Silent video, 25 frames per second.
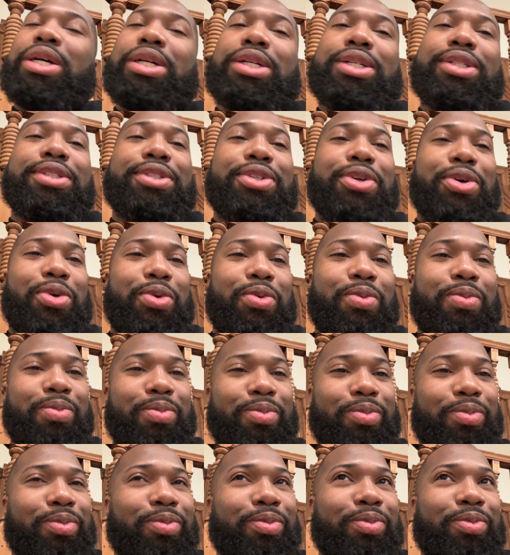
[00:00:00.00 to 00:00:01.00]
So
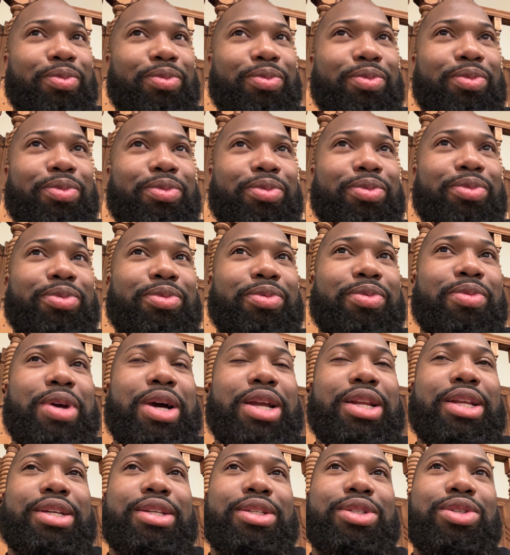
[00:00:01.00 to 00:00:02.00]

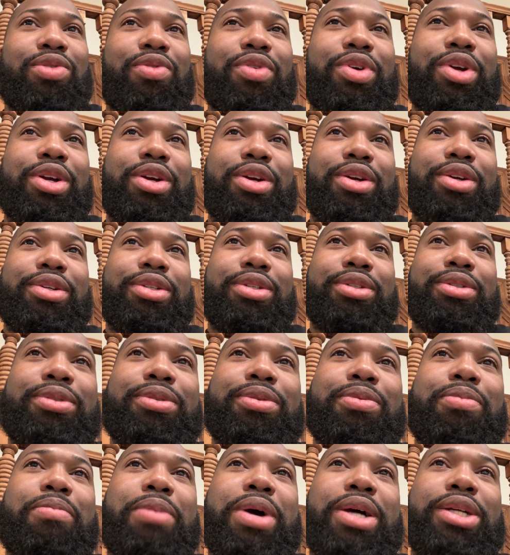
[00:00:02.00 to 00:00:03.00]
Alec is over here
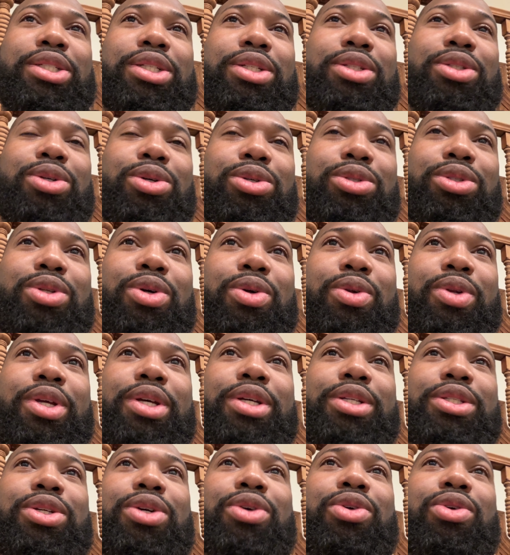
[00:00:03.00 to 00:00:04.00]
mashing
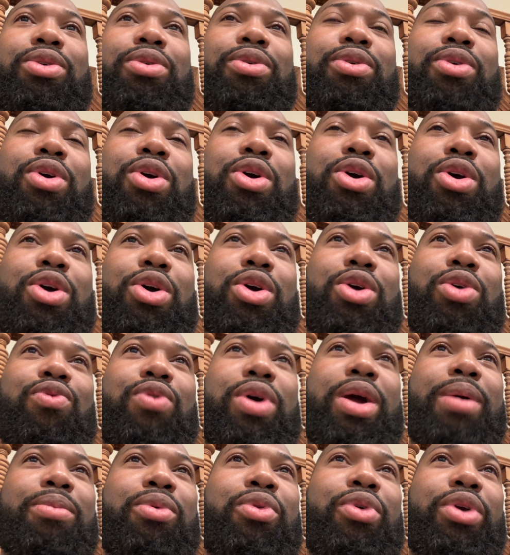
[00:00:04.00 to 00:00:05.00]
tostones or
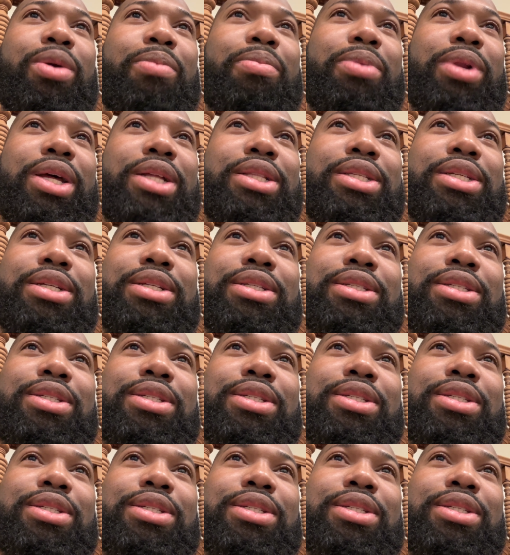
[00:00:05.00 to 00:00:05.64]
ripe green plantains